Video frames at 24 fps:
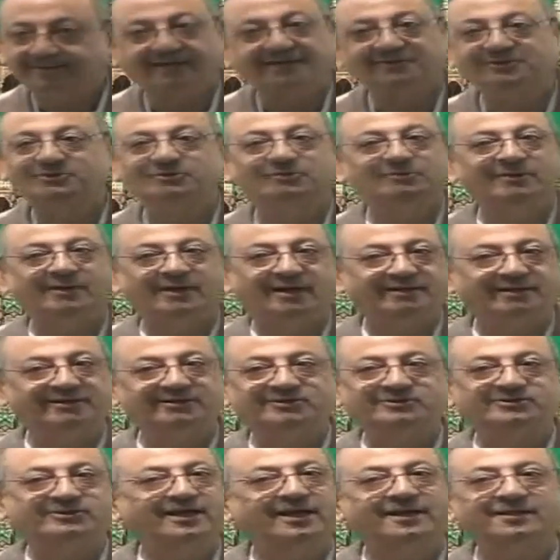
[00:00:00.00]
then you will
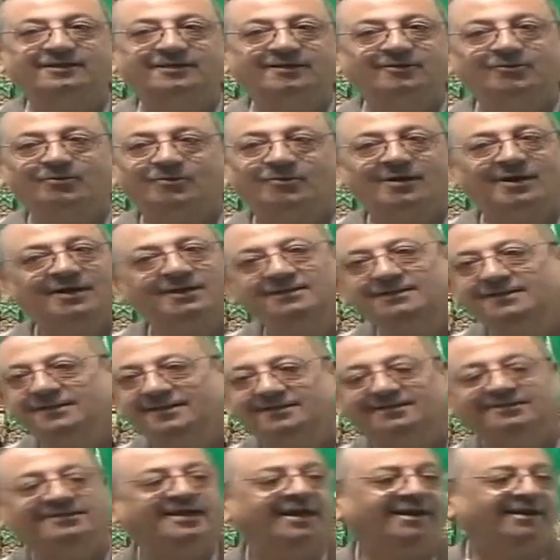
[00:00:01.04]
understand the Quran
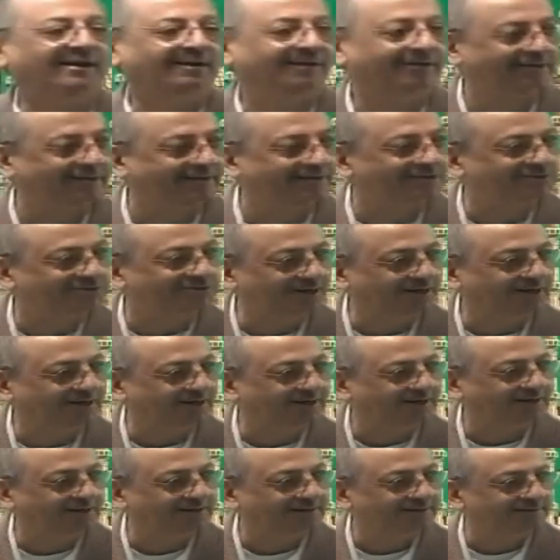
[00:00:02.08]
directly,
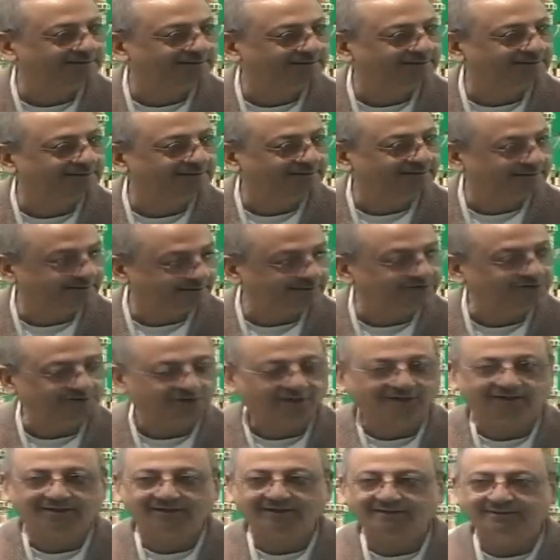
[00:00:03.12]
inshallah.
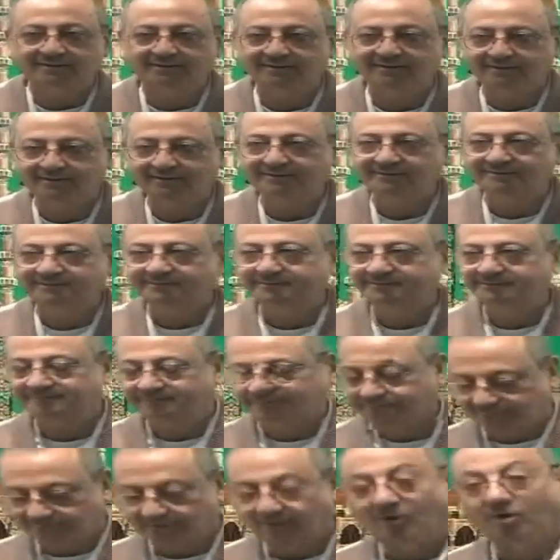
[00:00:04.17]
Inshallah. Huh?
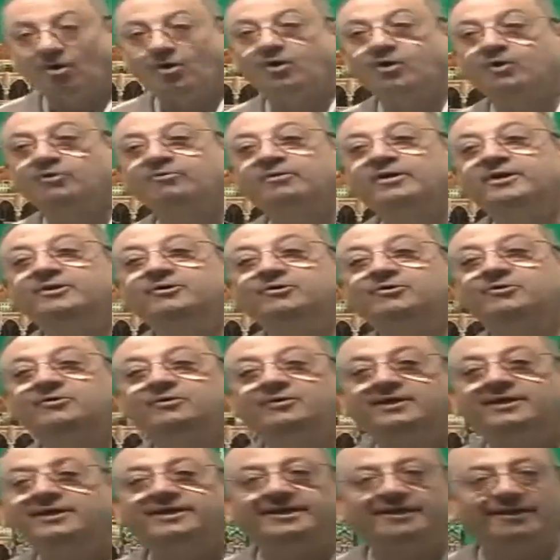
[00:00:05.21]
Or when
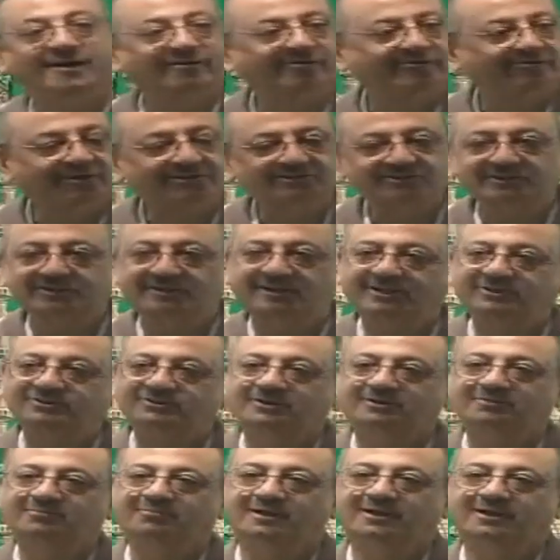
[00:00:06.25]
you hear
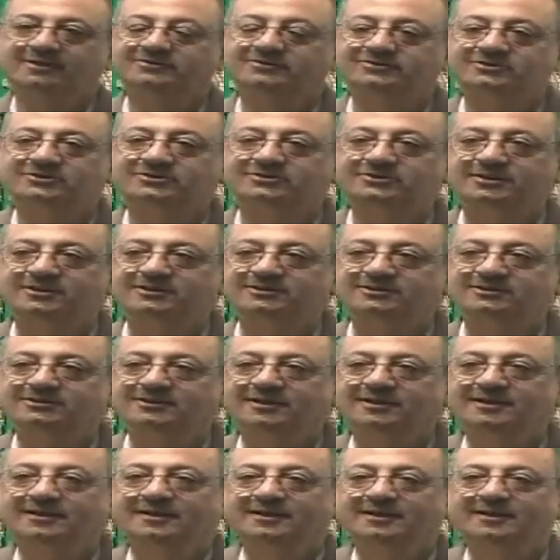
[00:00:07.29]
recitation, brothers and sisters,
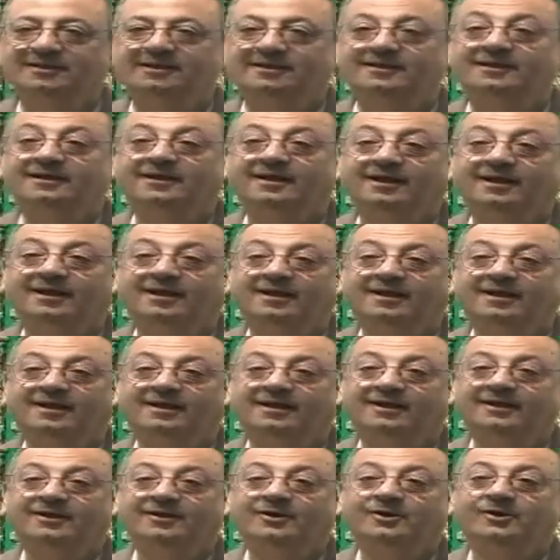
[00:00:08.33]
huh?
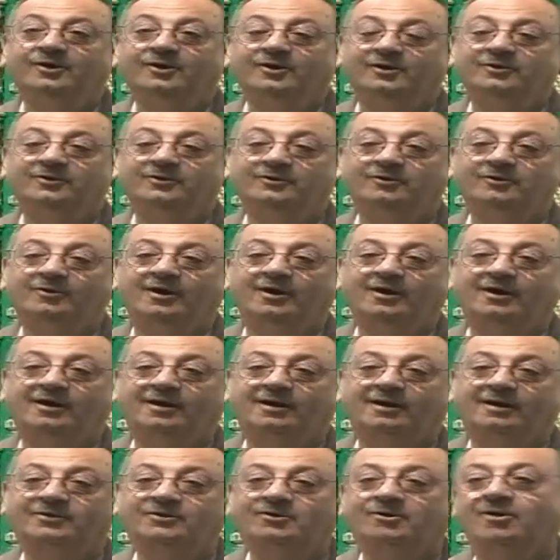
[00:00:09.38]

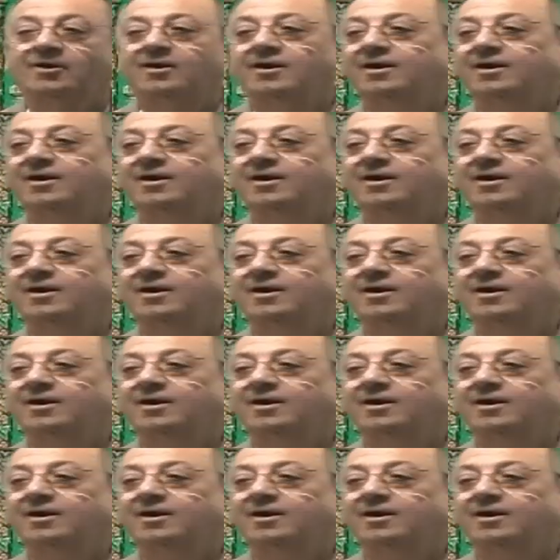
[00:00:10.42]
your, your